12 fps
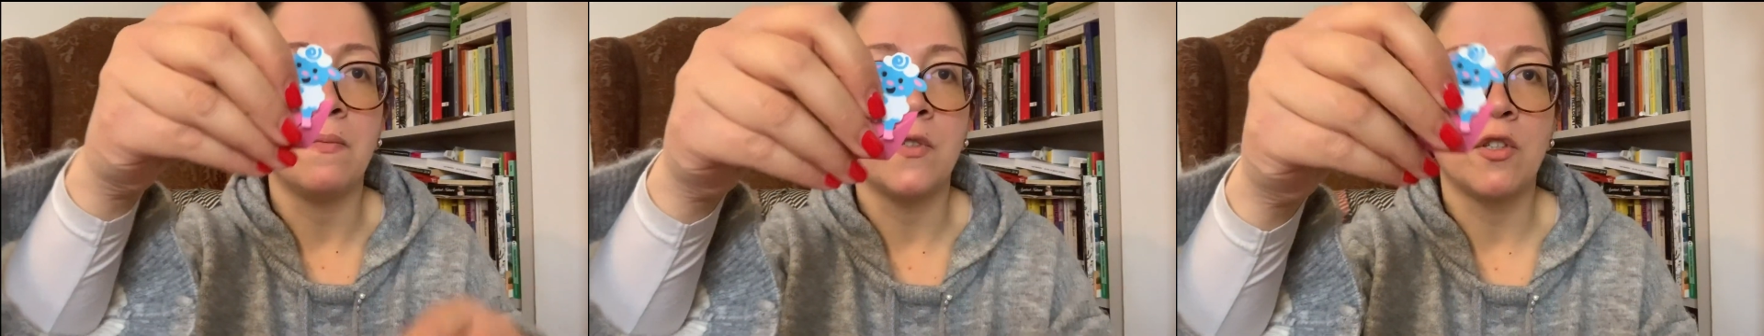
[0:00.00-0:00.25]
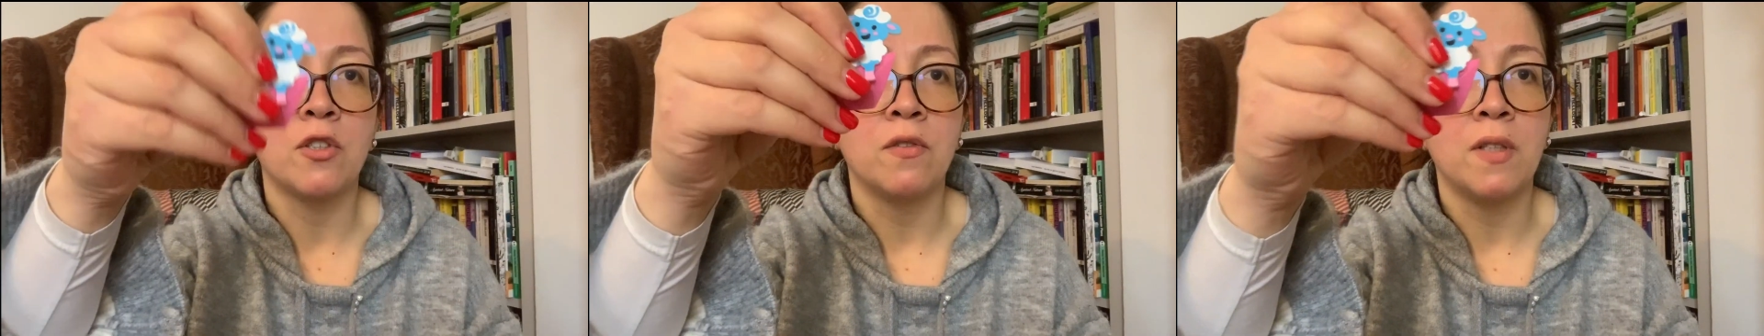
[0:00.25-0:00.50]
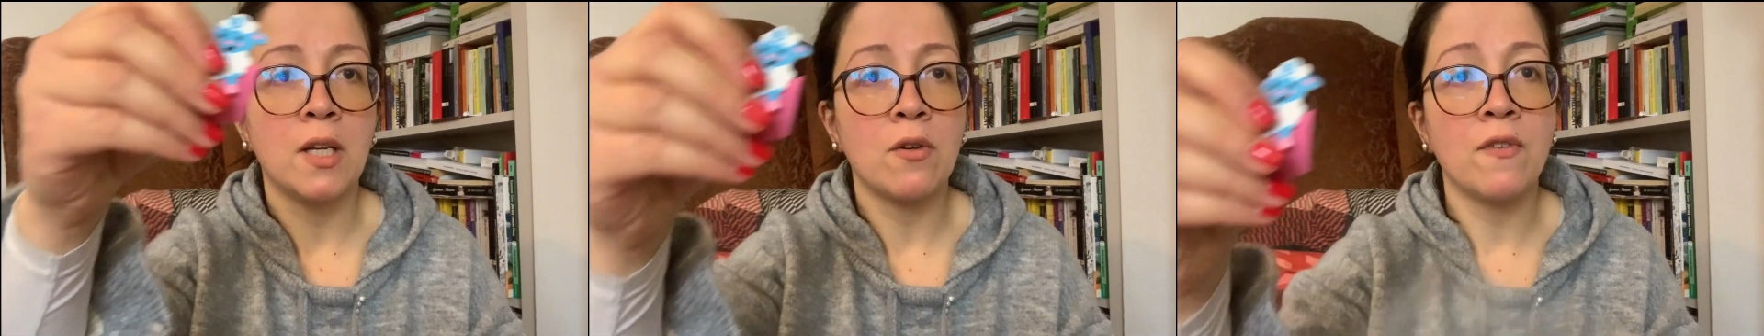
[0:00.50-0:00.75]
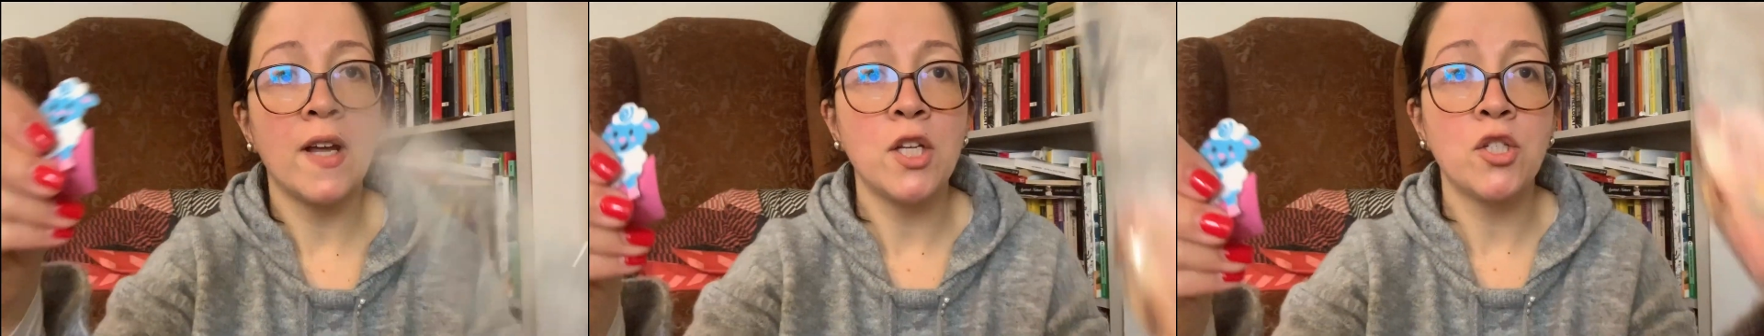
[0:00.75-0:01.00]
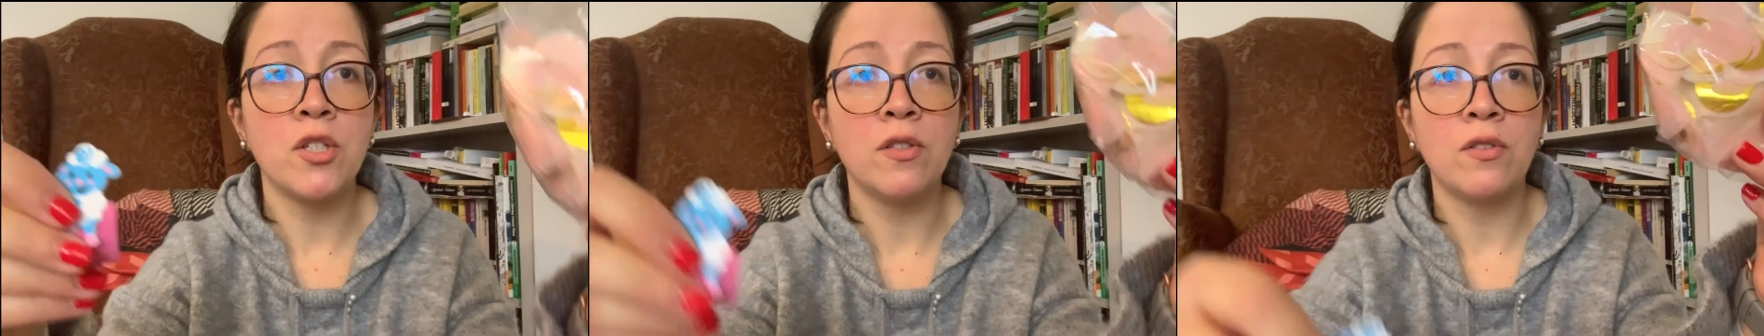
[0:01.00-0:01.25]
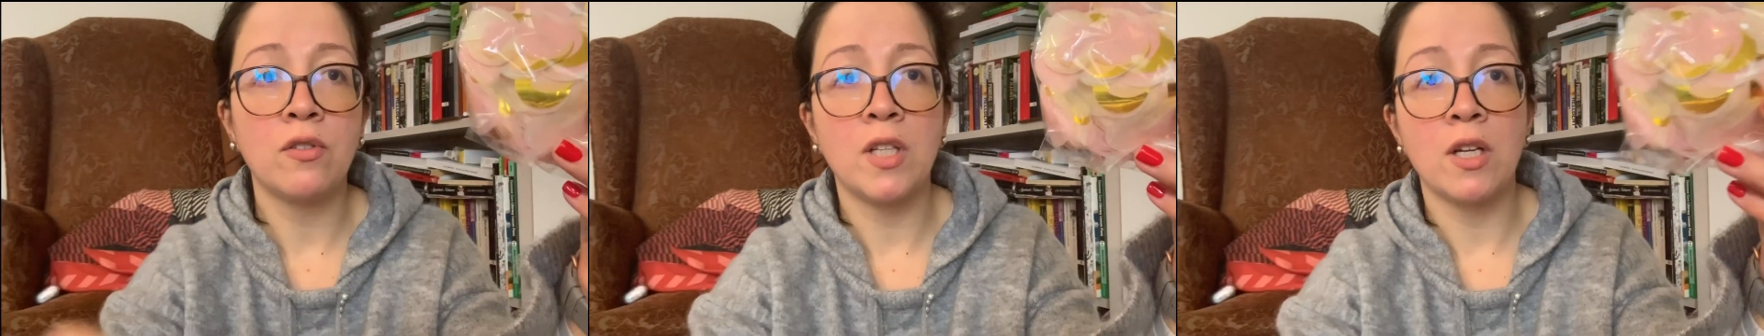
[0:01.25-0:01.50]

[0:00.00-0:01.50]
sort of decoration to